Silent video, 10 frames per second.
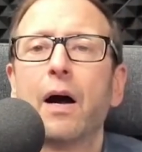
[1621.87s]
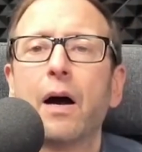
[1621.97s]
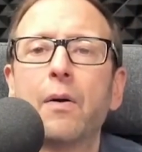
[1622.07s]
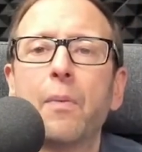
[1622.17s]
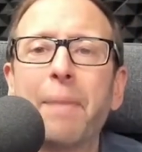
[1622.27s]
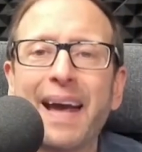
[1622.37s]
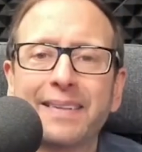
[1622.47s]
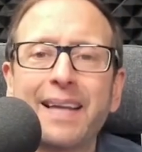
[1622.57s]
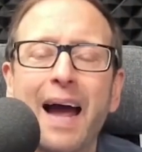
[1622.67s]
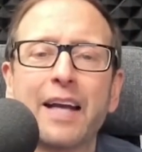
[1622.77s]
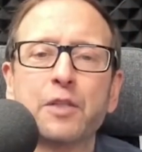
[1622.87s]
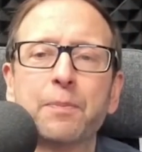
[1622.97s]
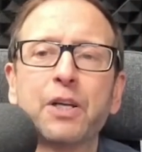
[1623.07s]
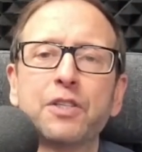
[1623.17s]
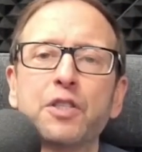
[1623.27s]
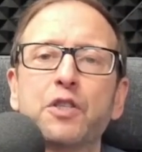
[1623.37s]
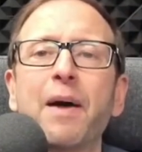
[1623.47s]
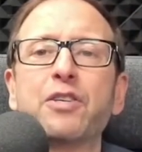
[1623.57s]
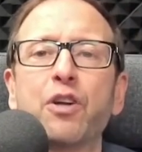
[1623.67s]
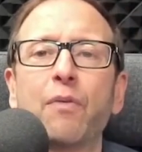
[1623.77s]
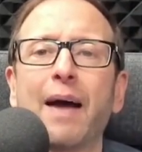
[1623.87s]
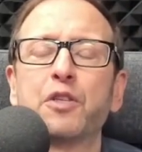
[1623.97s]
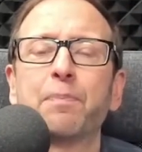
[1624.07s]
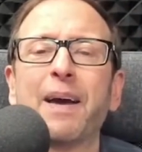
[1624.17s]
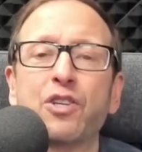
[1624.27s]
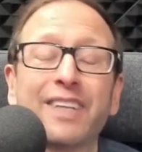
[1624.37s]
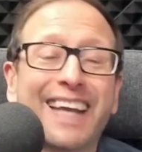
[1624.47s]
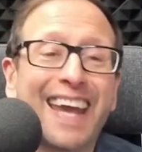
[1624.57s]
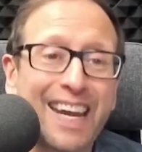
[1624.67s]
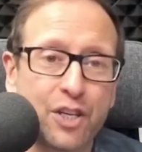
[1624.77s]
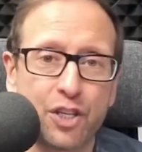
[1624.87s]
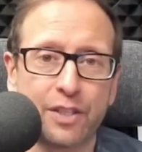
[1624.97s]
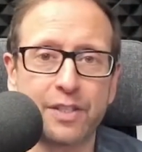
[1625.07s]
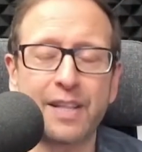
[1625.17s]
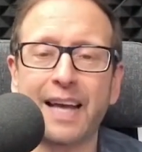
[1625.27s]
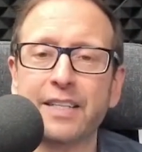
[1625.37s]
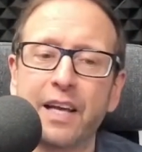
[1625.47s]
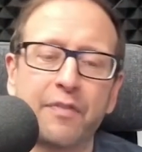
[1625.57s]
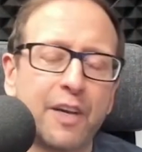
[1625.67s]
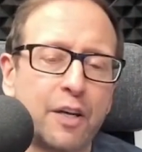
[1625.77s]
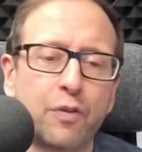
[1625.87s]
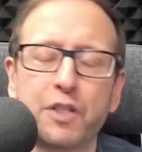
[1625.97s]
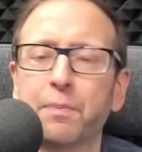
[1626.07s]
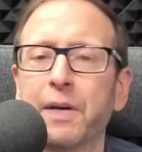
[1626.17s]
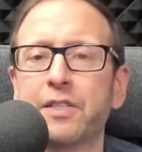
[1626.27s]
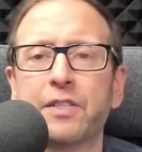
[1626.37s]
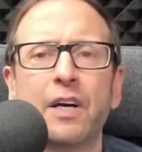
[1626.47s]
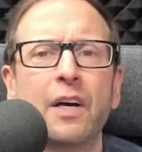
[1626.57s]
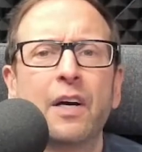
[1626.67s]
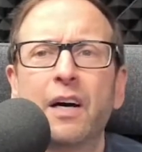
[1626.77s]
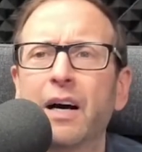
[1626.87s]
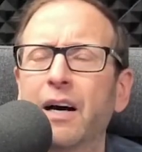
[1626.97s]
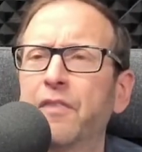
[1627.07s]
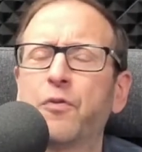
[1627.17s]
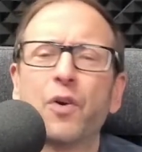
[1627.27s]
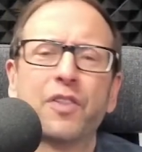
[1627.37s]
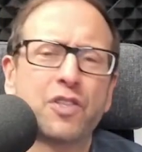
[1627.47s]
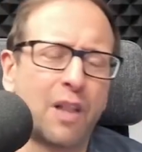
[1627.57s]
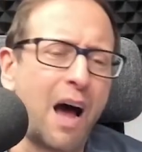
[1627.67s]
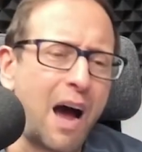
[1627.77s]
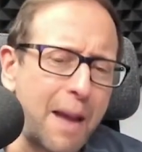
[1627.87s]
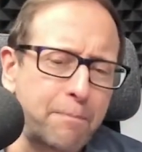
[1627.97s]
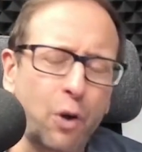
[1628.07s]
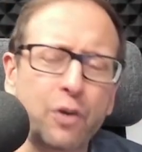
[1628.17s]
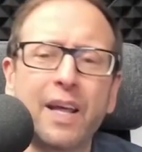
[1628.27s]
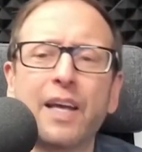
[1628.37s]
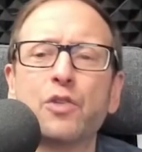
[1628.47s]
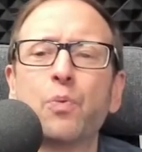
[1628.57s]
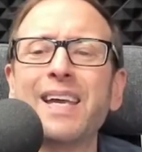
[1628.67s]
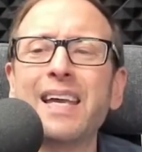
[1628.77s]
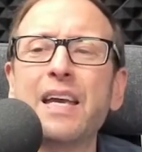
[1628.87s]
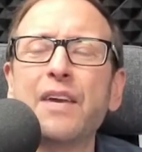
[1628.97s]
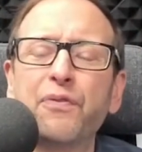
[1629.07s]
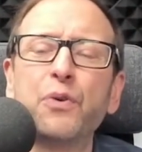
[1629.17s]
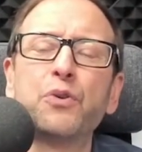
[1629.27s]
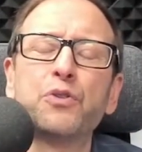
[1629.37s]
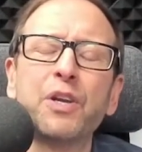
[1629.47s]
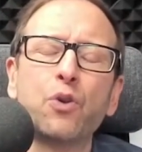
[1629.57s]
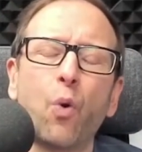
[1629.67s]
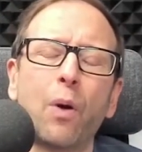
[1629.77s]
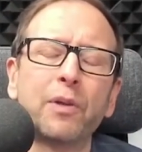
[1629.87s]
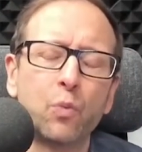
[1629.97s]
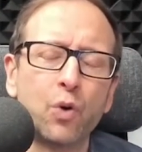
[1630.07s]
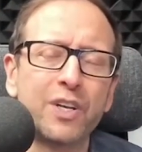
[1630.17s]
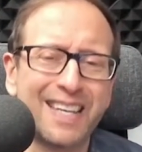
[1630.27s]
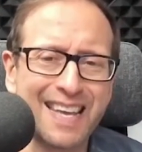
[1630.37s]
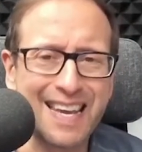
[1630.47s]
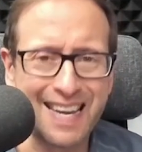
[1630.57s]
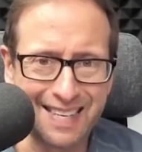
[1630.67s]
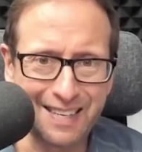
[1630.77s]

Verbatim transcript: bad diets, because especially around special occasions, Thanksgiving, Christmas, 4th of July, birthdays, we eat foods we normally wouldn't eat.